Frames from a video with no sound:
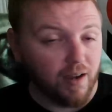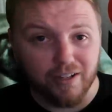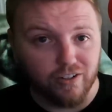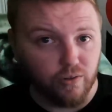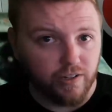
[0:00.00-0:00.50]

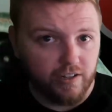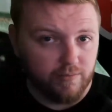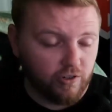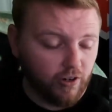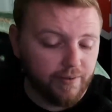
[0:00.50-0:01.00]
getting old, guys. I'm
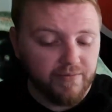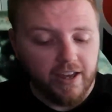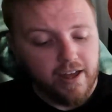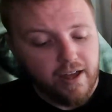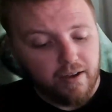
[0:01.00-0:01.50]
sorry.
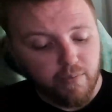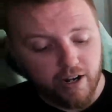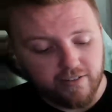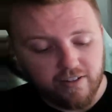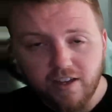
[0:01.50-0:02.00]

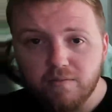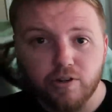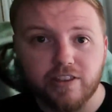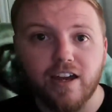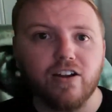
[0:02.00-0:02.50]
But
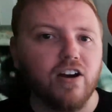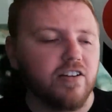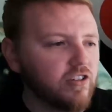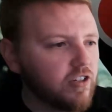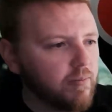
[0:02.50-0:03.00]
put that
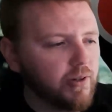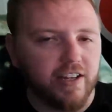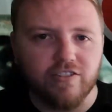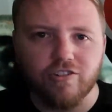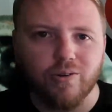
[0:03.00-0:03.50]
on, you
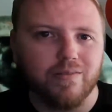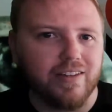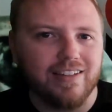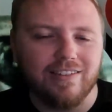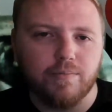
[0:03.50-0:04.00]
blaze through it,
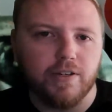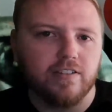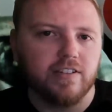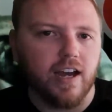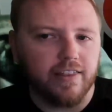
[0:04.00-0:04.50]
easy
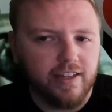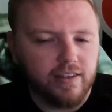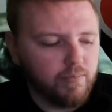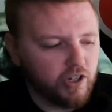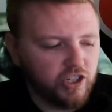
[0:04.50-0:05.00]
peasy. I think
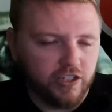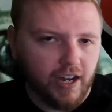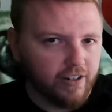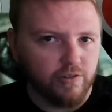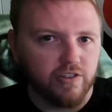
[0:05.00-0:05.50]
that Bungie's got
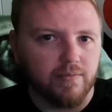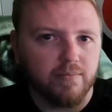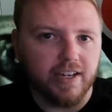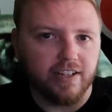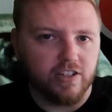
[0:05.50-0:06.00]
to do something to
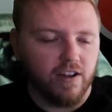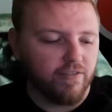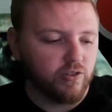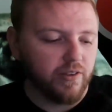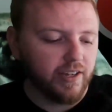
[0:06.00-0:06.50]
make it tougher.
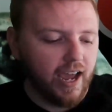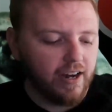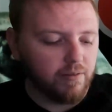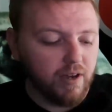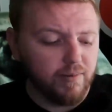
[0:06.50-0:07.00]
So I think
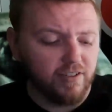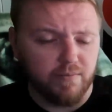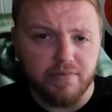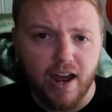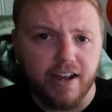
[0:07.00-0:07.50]
adding maybe
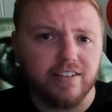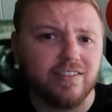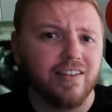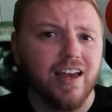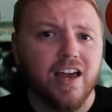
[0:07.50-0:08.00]
some
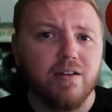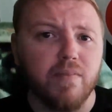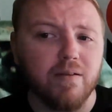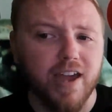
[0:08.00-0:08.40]
knights, maybe